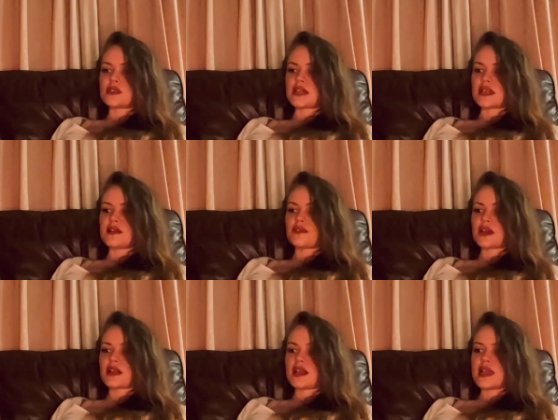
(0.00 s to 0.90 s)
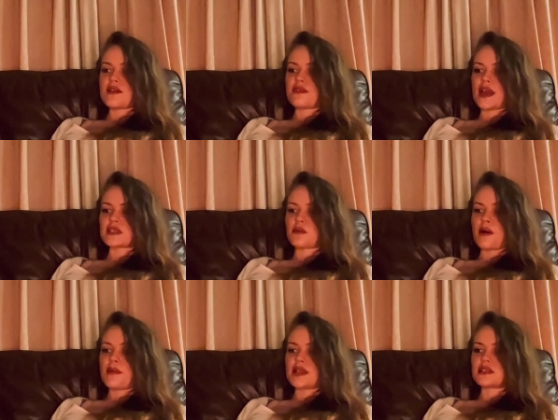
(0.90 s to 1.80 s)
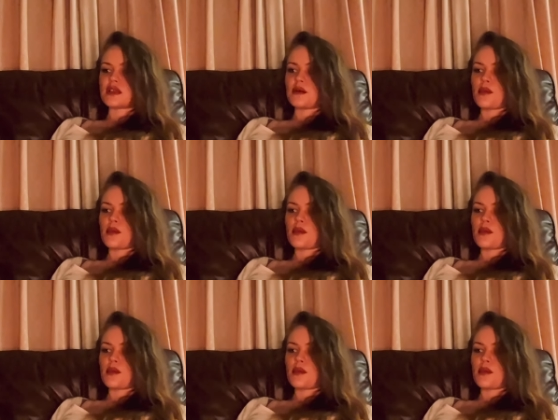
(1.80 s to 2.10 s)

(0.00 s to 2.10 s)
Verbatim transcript: significantly affect my mental,